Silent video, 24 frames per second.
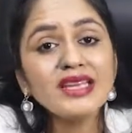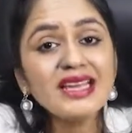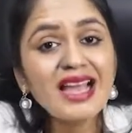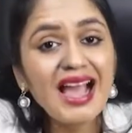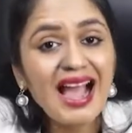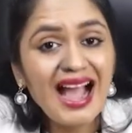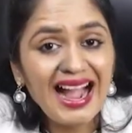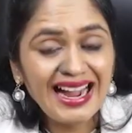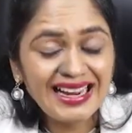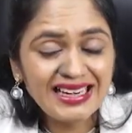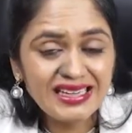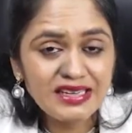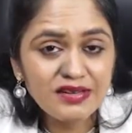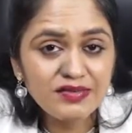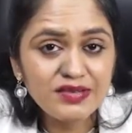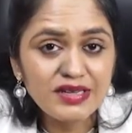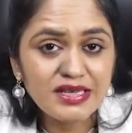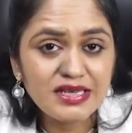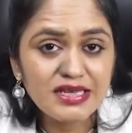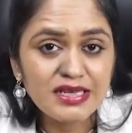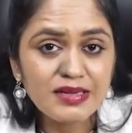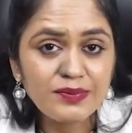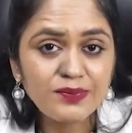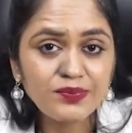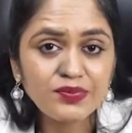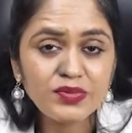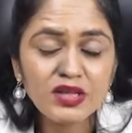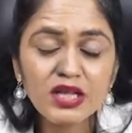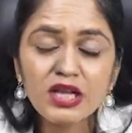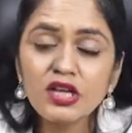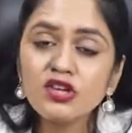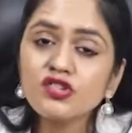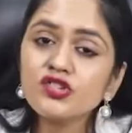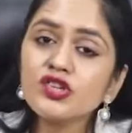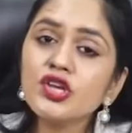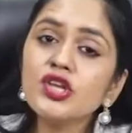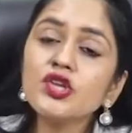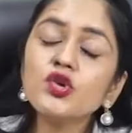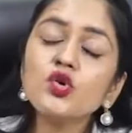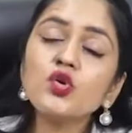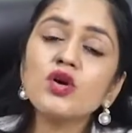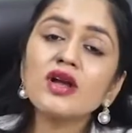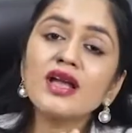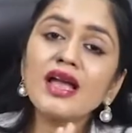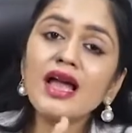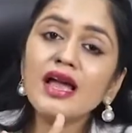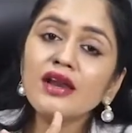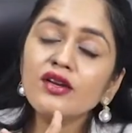the activity See, you
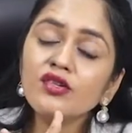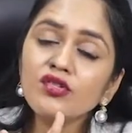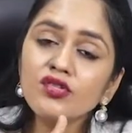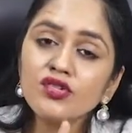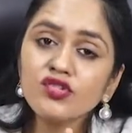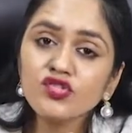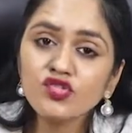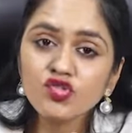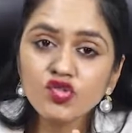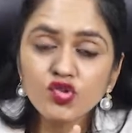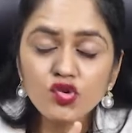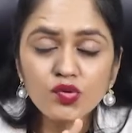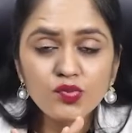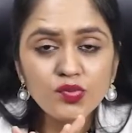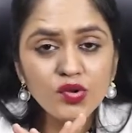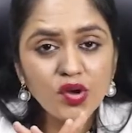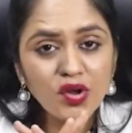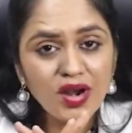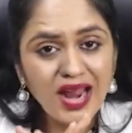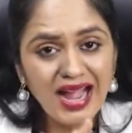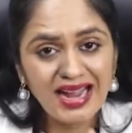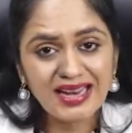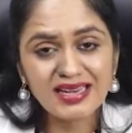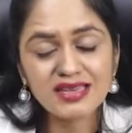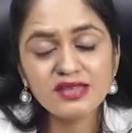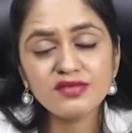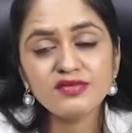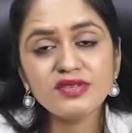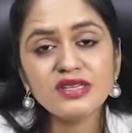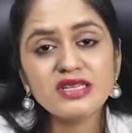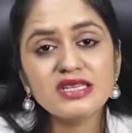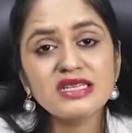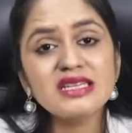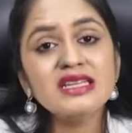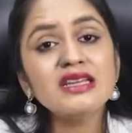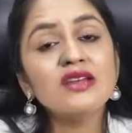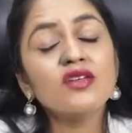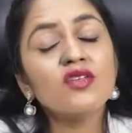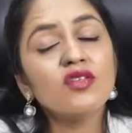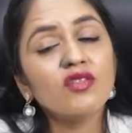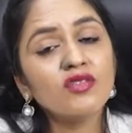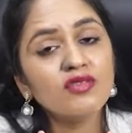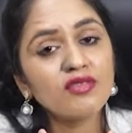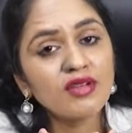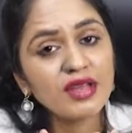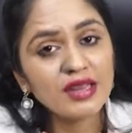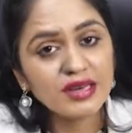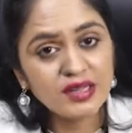can resume your activity
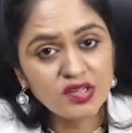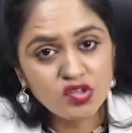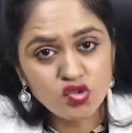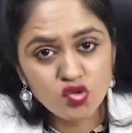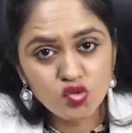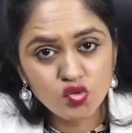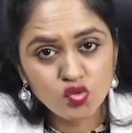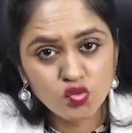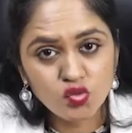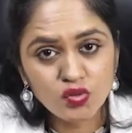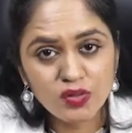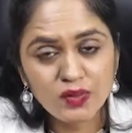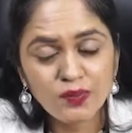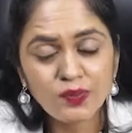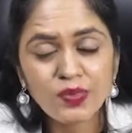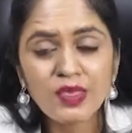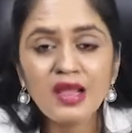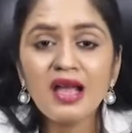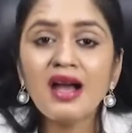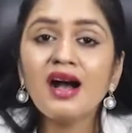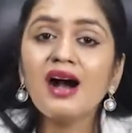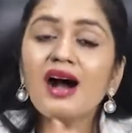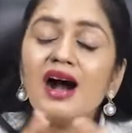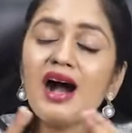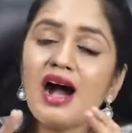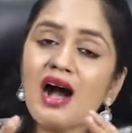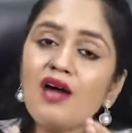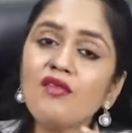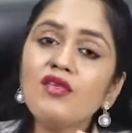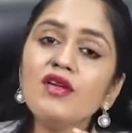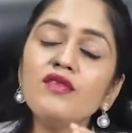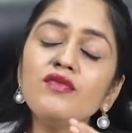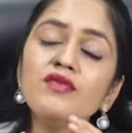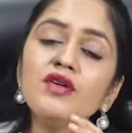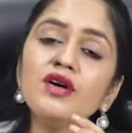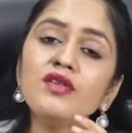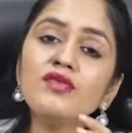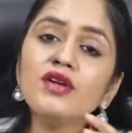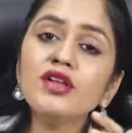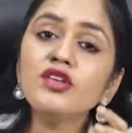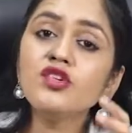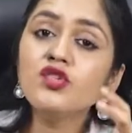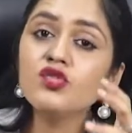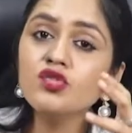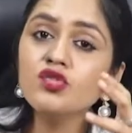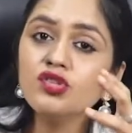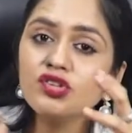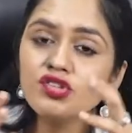very soon. However, when
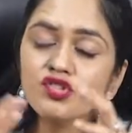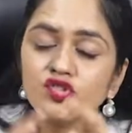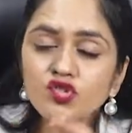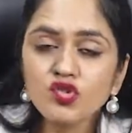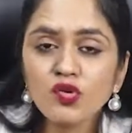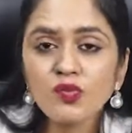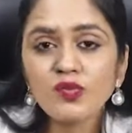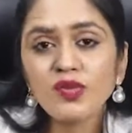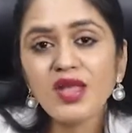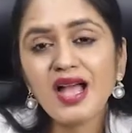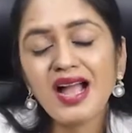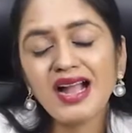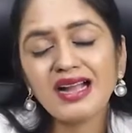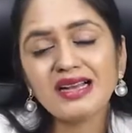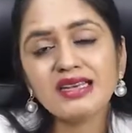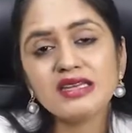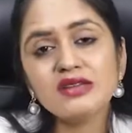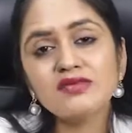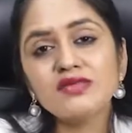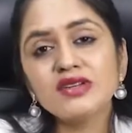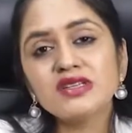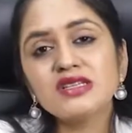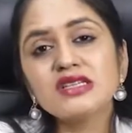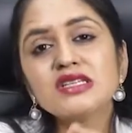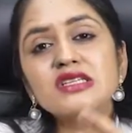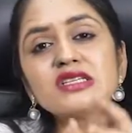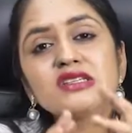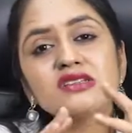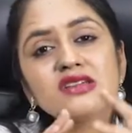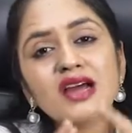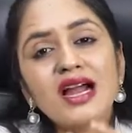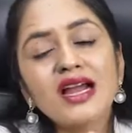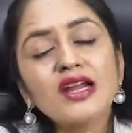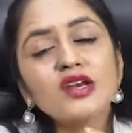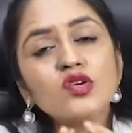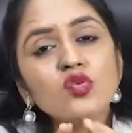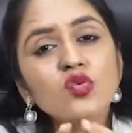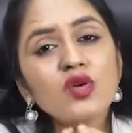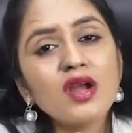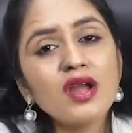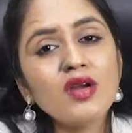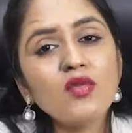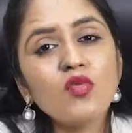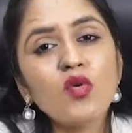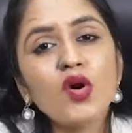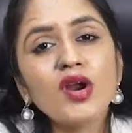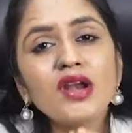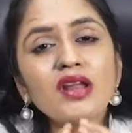you resume the activity, try to
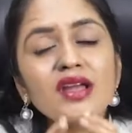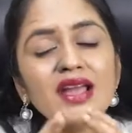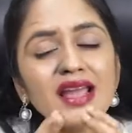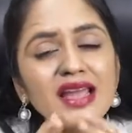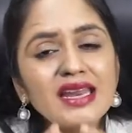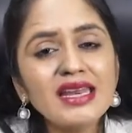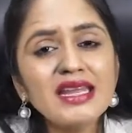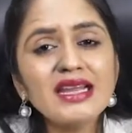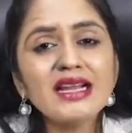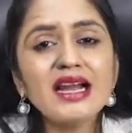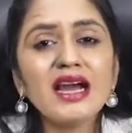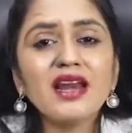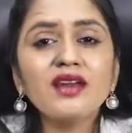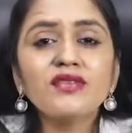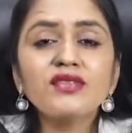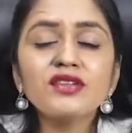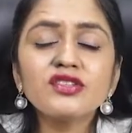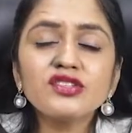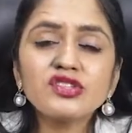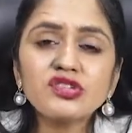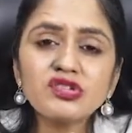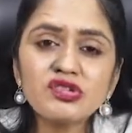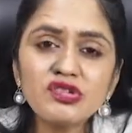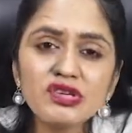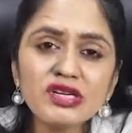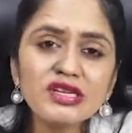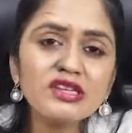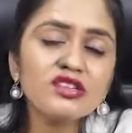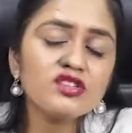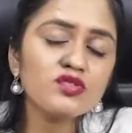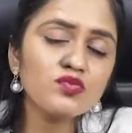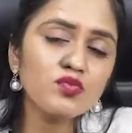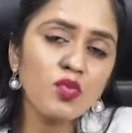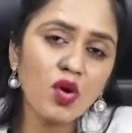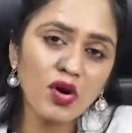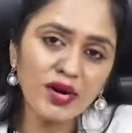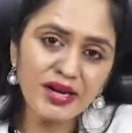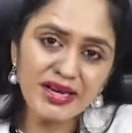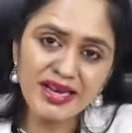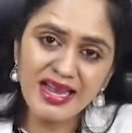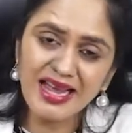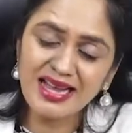avoid any kind of a strenuous body